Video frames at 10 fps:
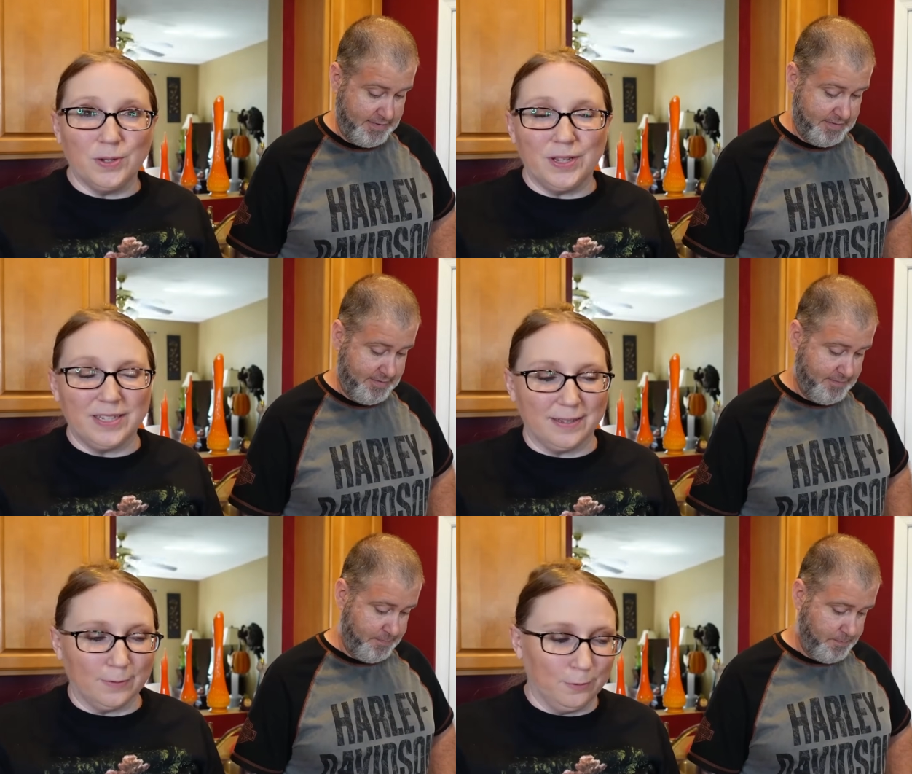Speaker 1: Cool,
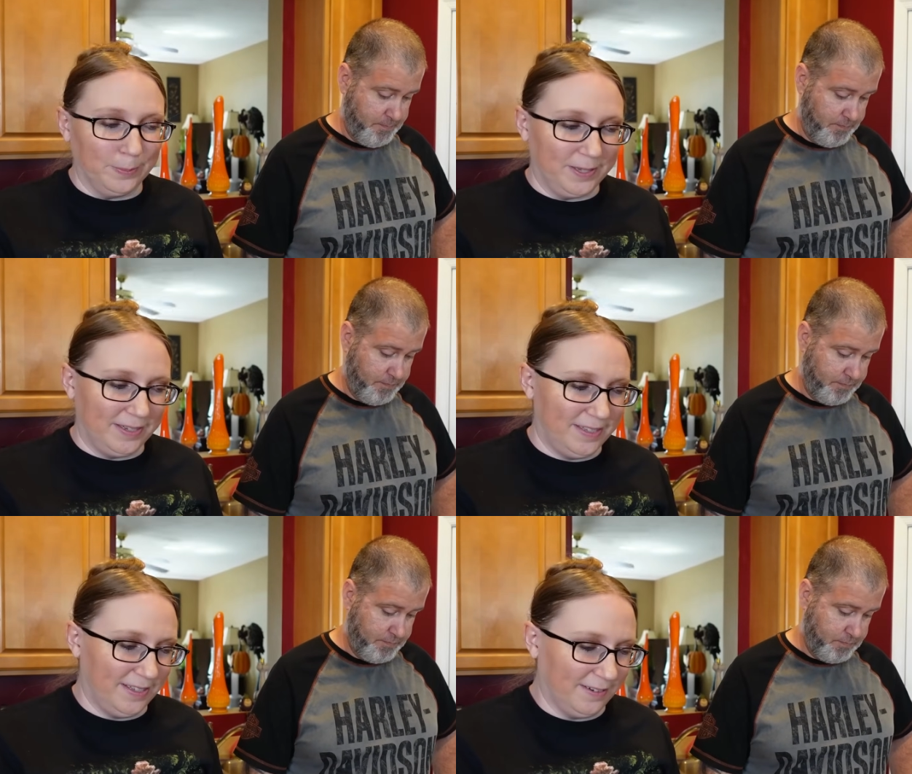that's a cool
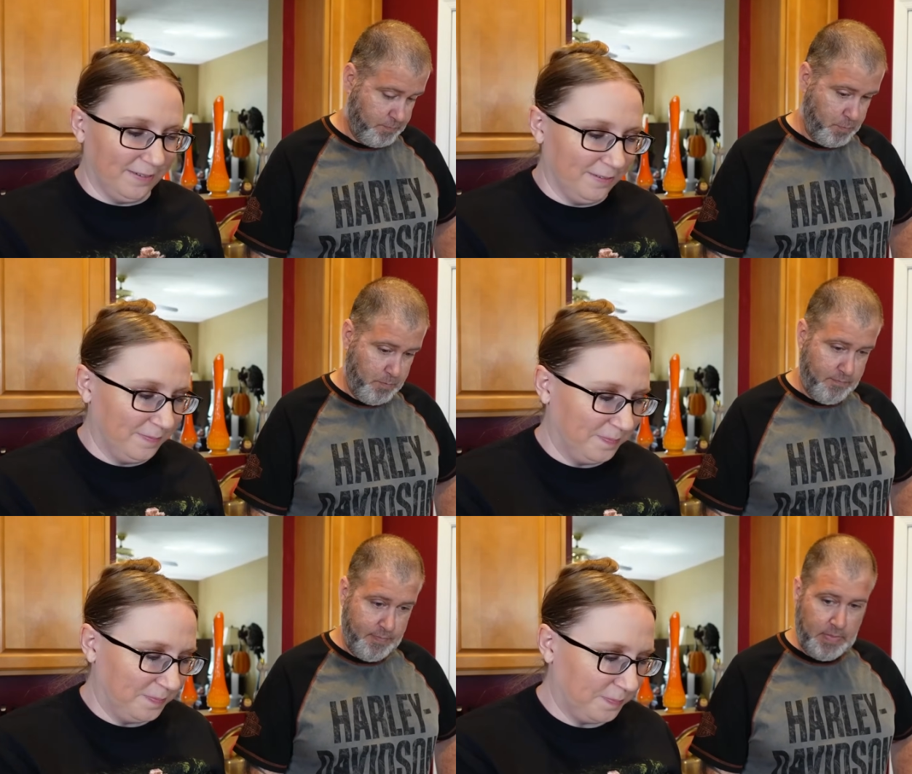piece, though.
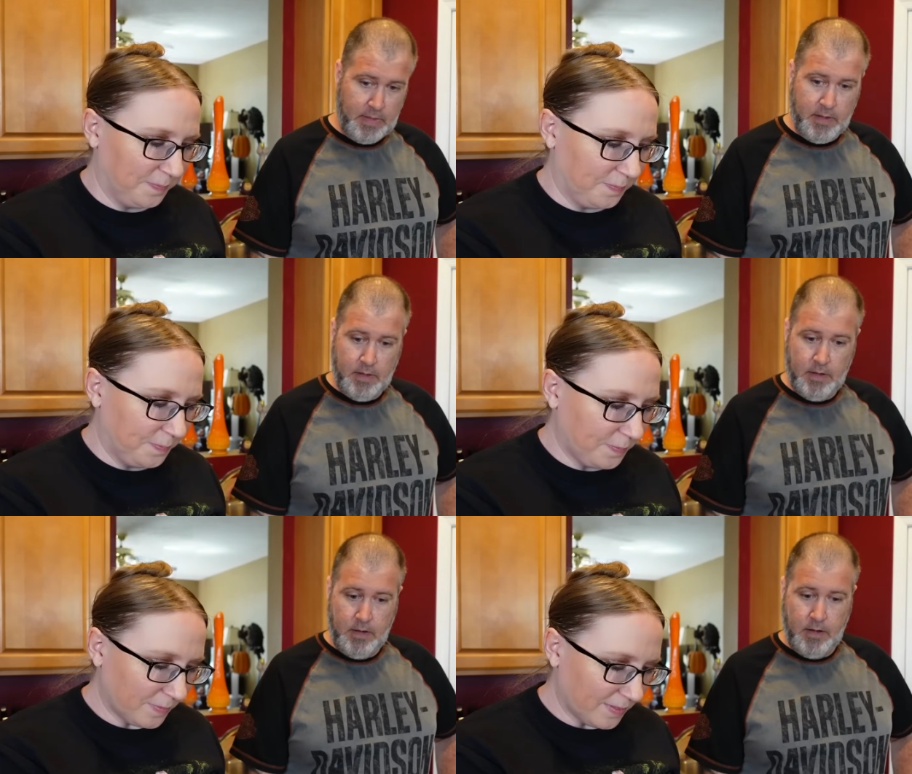
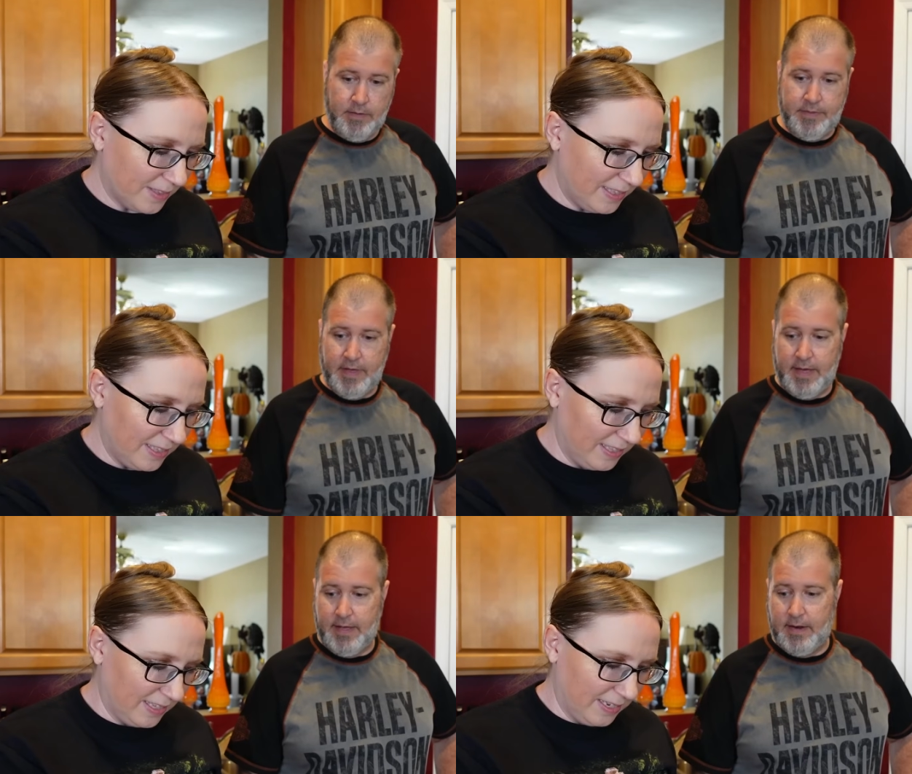
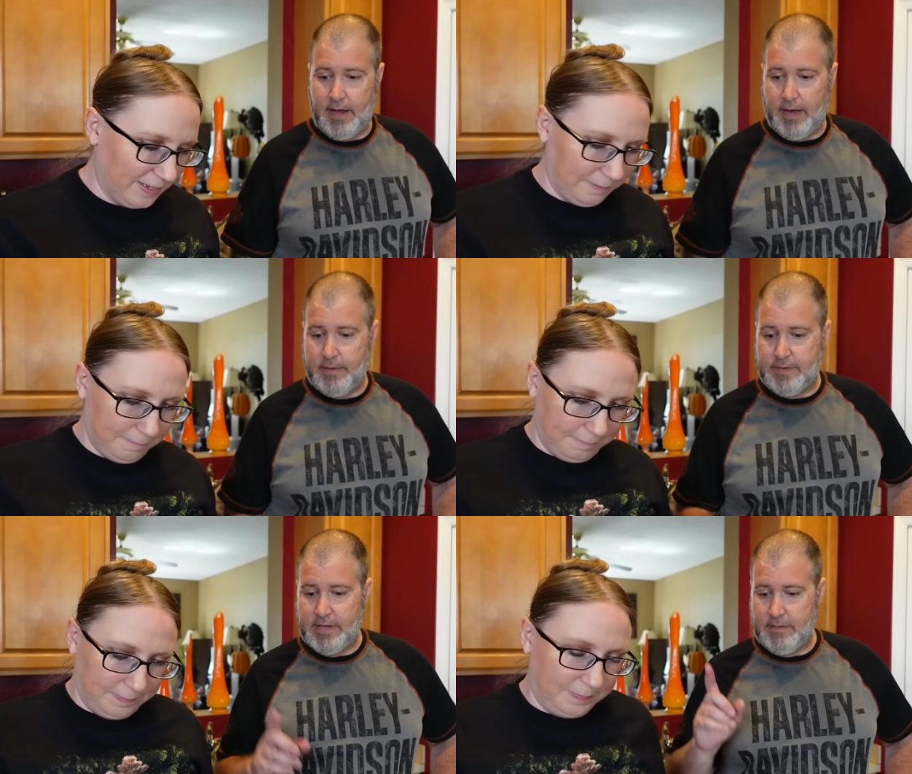
Speaker 2: Then I
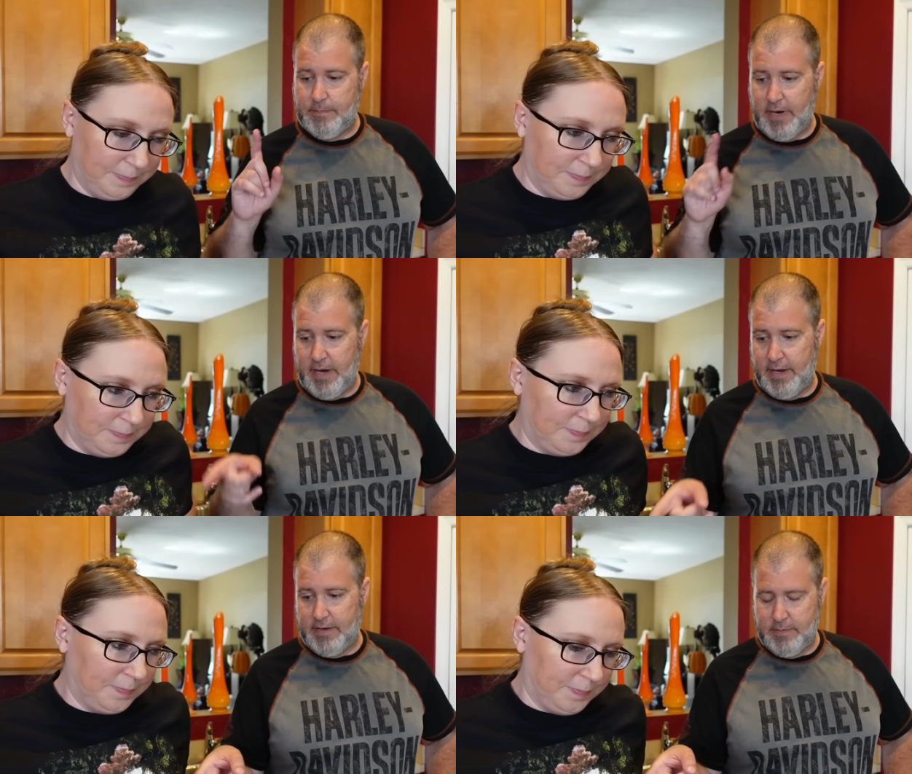did
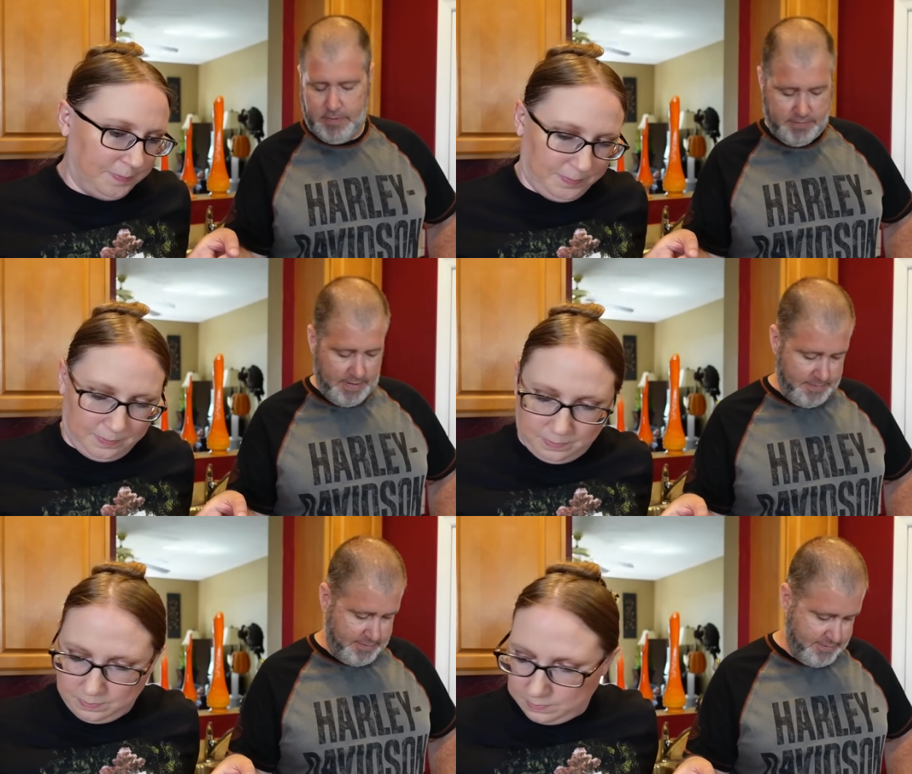buy, you want to
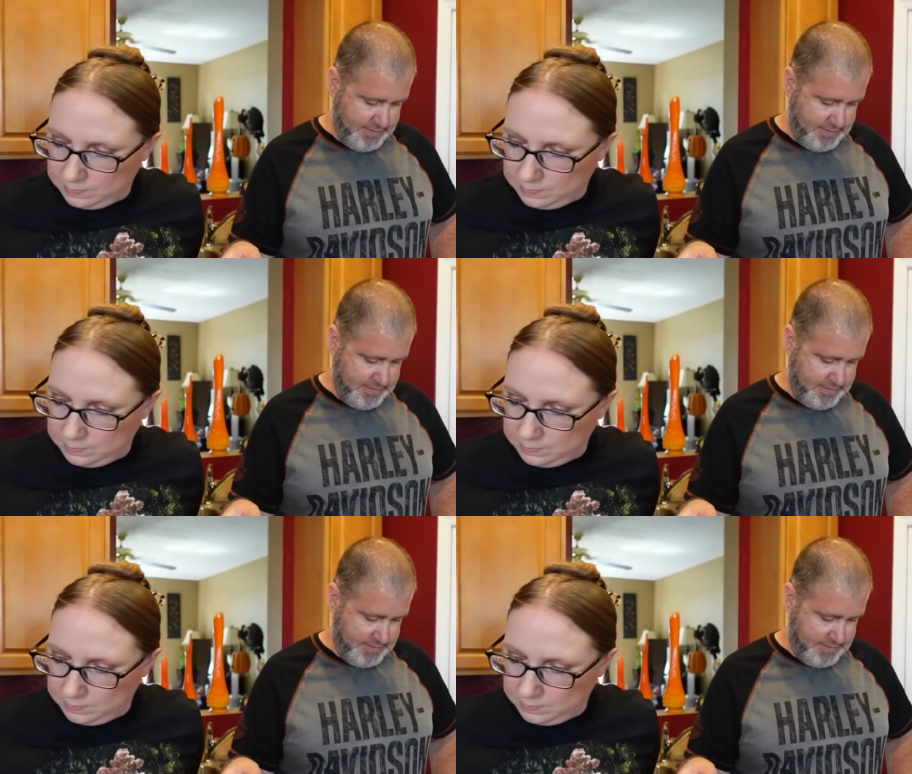grab the two